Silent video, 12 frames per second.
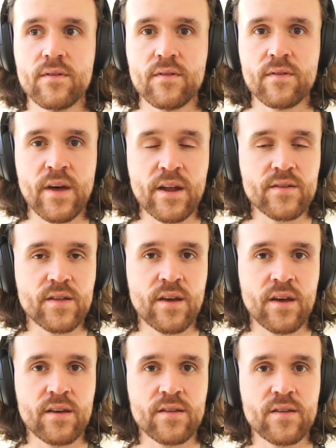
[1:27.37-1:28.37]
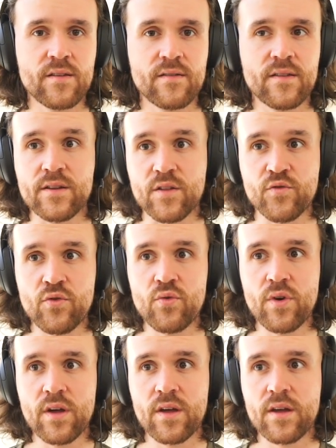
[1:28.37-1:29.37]
that's the case, then it's true.
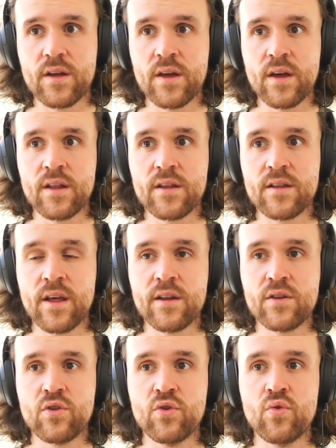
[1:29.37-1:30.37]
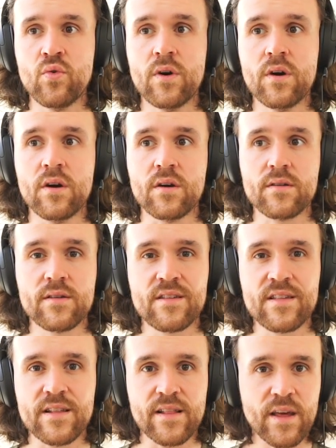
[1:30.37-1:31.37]
And then do uh,
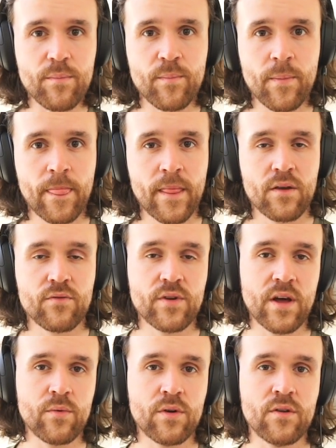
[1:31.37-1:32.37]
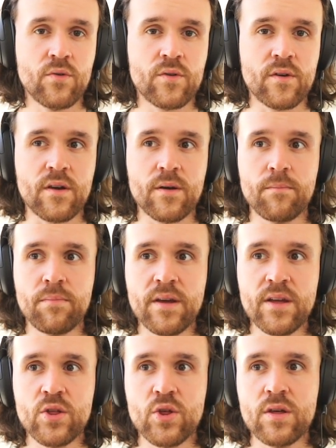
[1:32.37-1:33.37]
sleep. For that, we're using
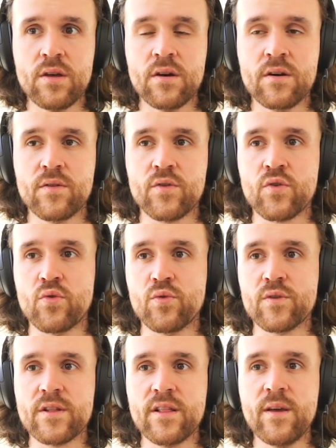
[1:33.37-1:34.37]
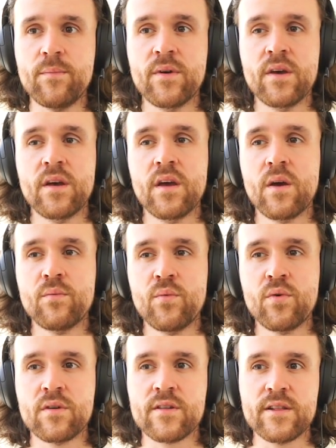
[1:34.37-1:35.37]
pg underscore sleep. And we
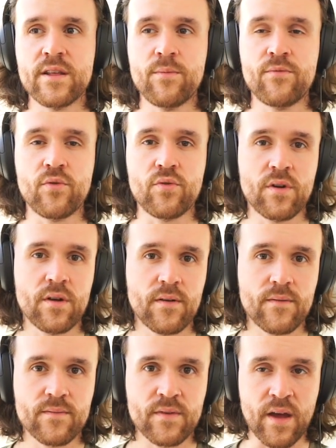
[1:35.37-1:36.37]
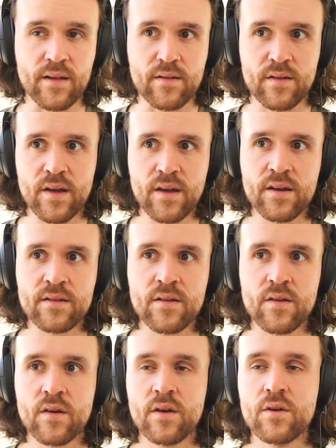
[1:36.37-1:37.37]
want to sleep for 10
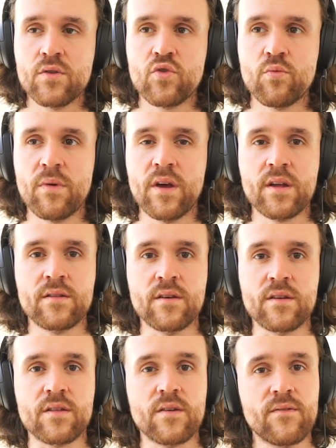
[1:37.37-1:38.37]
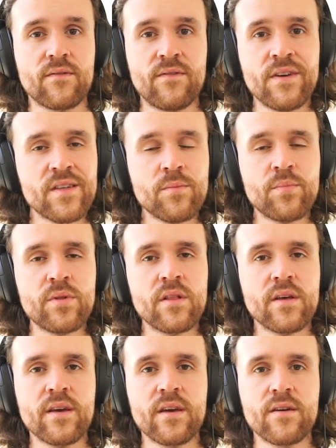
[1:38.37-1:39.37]
seconds to make this
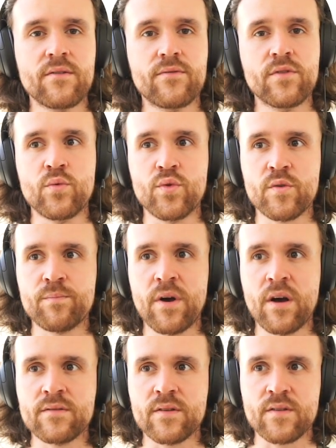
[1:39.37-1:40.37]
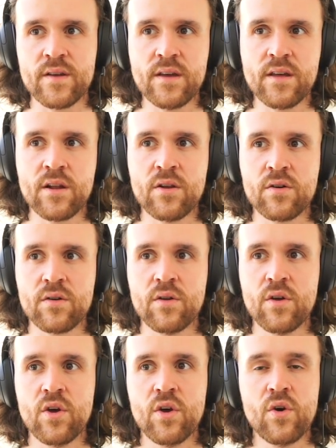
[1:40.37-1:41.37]
visible if the response is taking longer
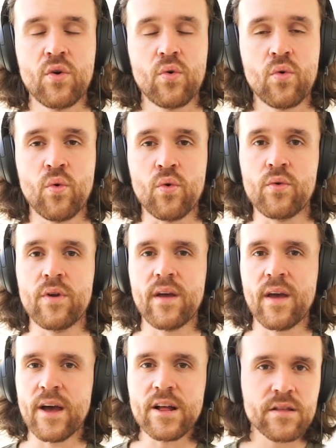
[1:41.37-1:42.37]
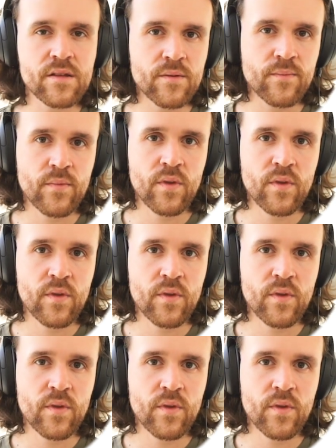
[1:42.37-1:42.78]
or else